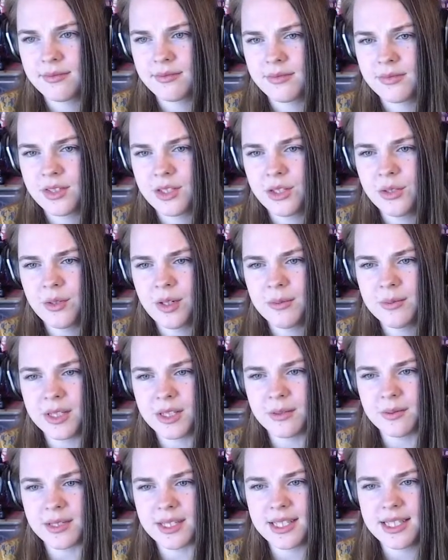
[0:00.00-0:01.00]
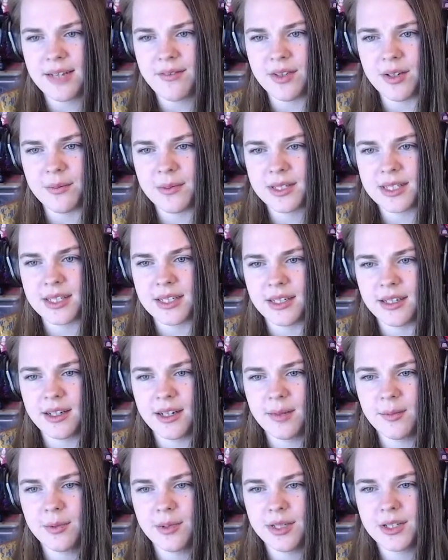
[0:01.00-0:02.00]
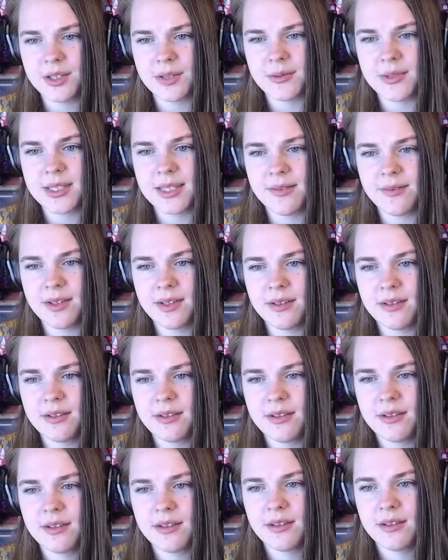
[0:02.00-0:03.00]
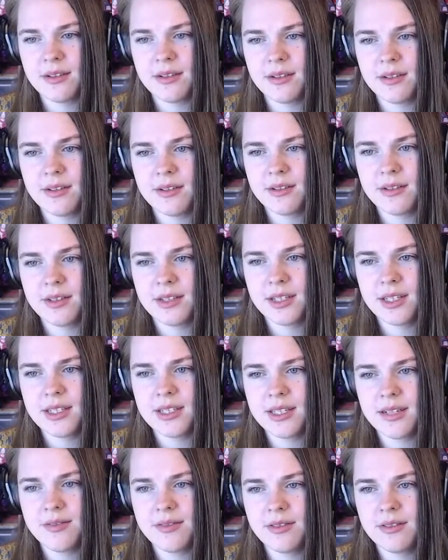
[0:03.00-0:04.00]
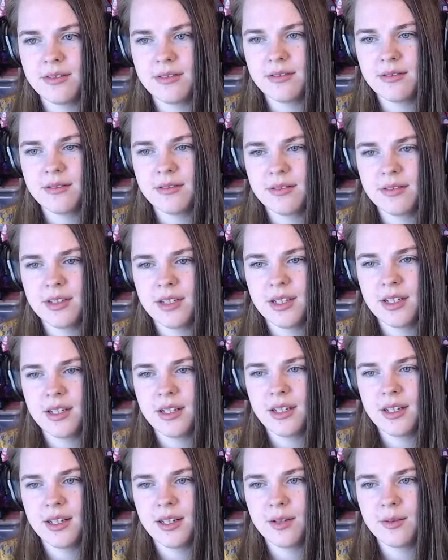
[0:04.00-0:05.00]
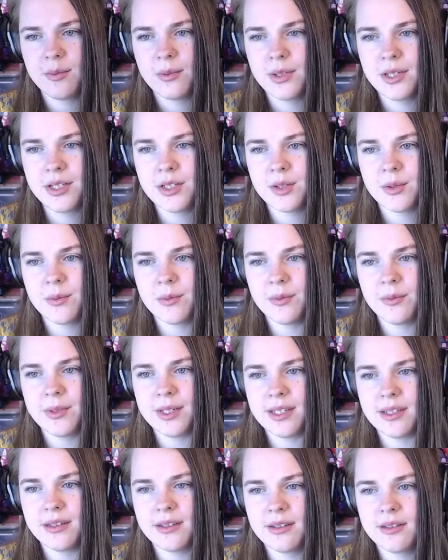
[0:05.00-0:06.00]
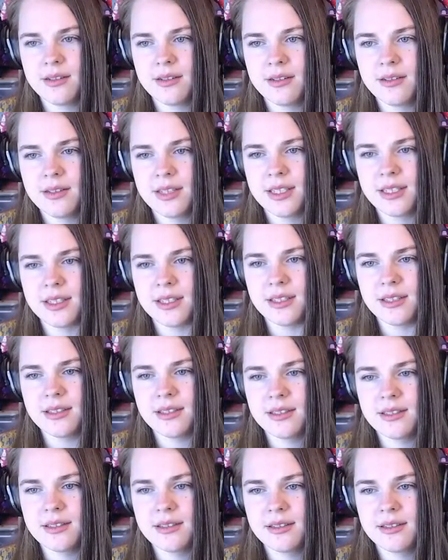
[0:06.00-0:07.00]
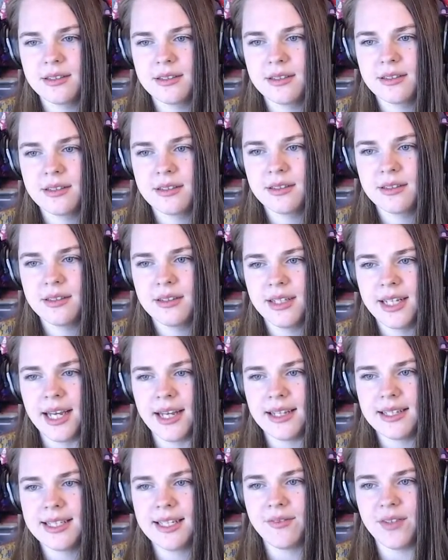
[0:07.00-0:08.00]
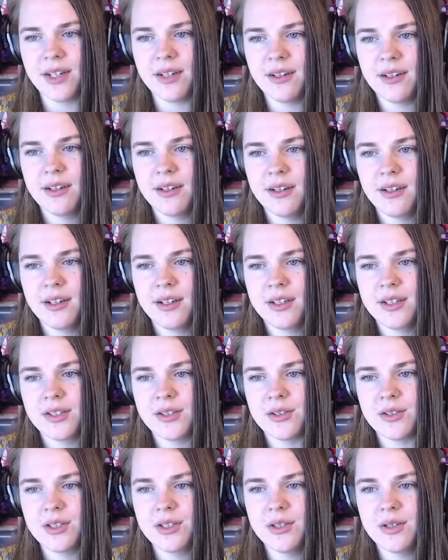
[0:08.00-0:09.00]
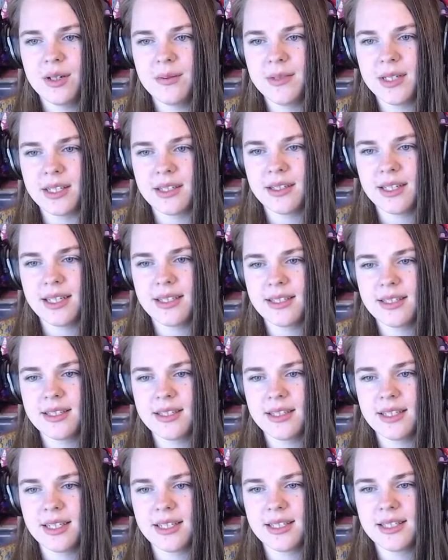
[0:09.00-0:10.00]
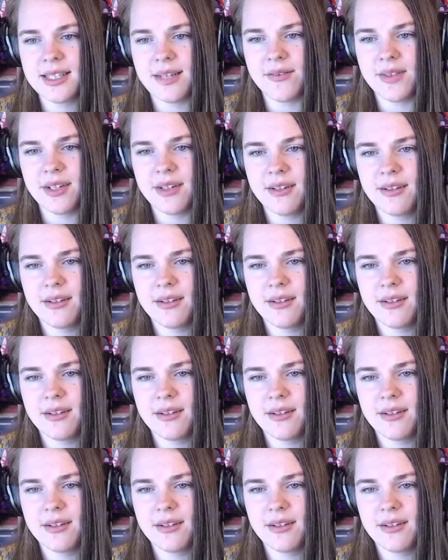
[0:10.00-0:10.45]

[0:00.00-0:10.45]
2 object was 7, wasn't it? I'm pretty sure it was 7. Say 7? Pretty sure when we went distance. Yeah, 7. So 2 object, that's 7.